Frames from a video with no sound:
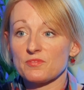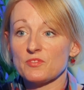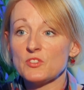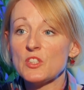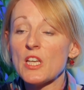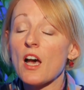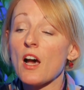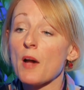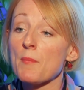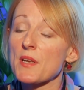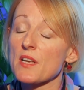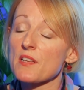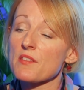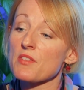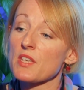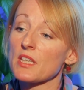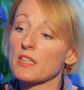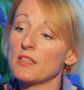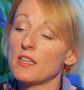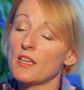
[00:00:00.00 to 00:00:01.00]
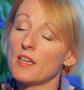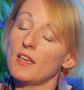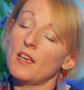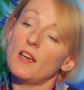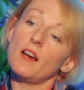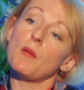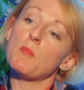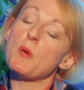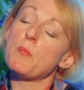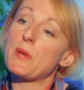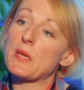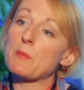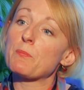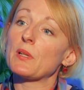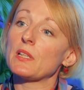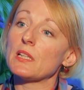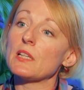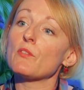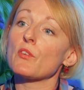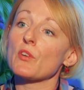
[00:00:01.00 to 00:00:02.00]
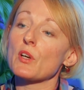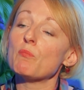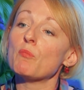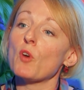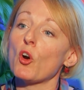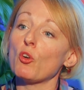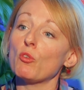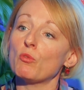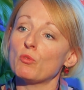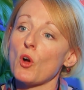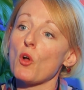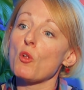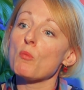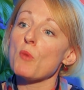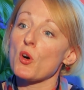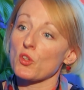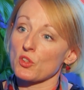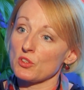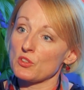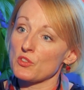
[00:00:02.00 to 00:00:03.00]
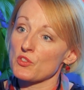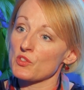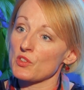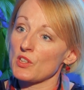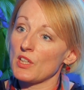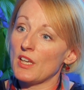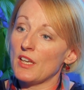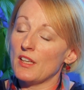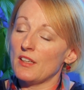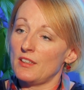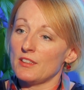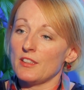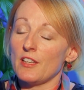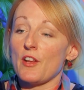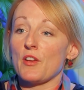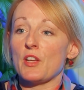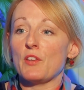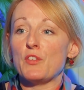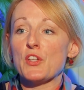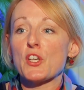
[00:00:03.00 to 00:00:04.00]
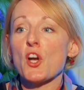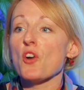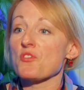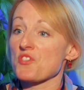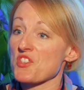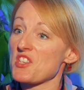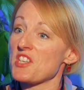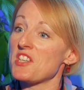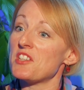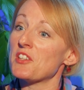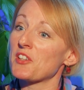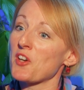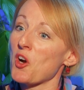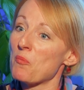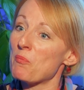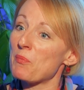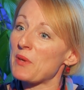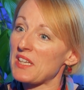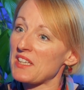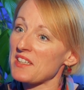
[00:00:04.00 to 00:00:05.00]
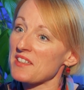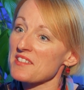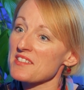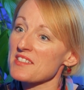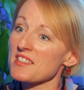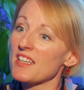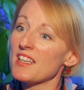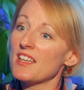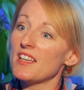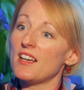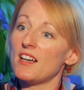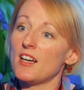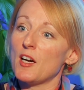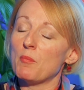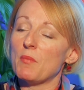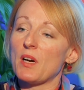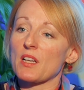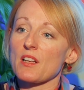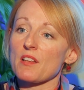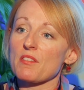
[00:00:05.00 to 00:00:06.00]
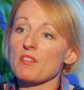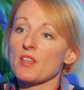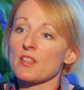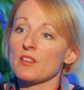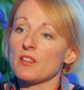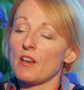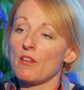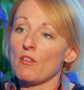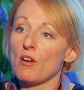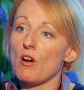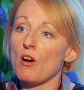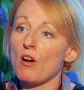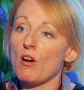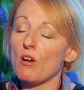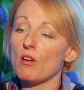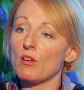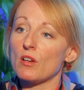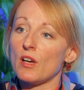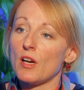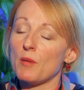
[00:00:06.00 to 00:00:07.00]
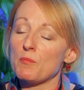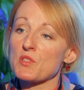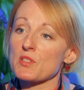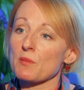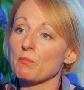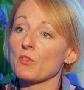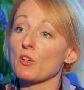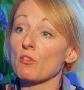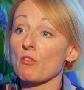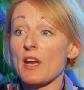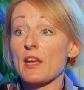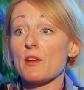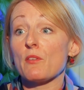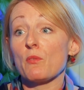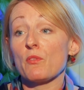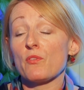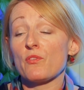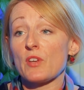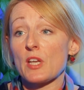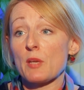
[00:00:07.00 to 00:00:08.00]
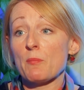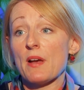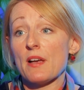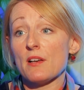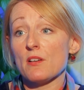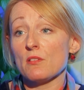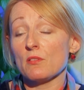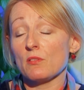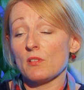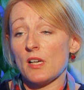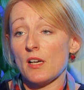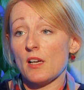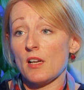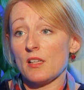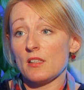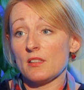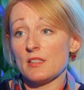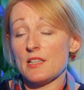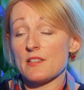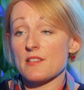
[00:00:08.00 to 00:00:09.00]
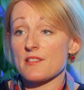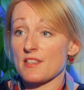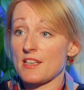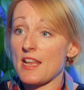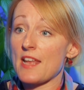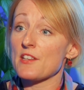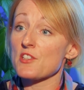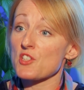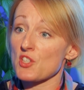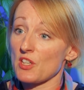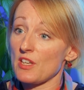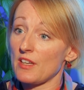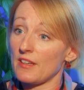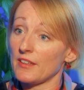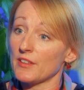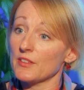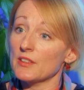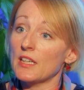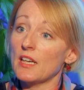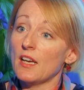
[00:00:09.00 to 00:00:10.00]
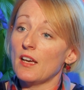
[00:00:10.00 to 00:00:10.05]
Yeah, I mean, I think I'm a big believer in role models, and if you can't see it, you can't be it. And I think there are some great female leaders in energy now.